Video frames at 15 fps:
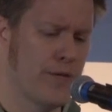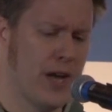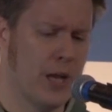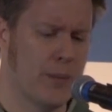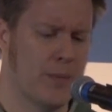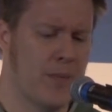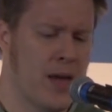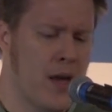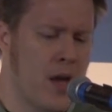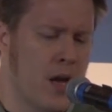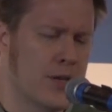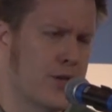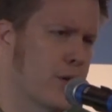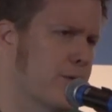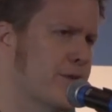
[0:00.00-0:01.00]
development.
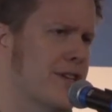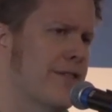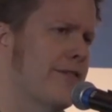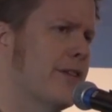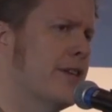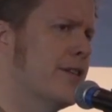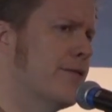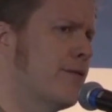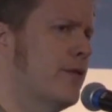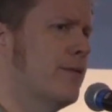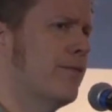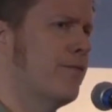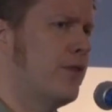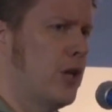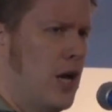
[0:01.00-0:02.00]
So there's definitely
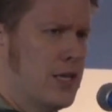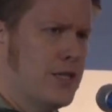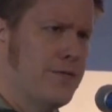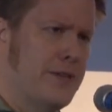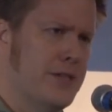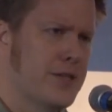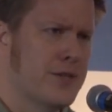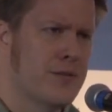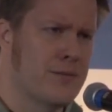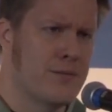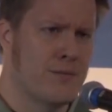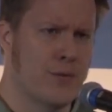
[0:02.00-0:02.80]
different philosophies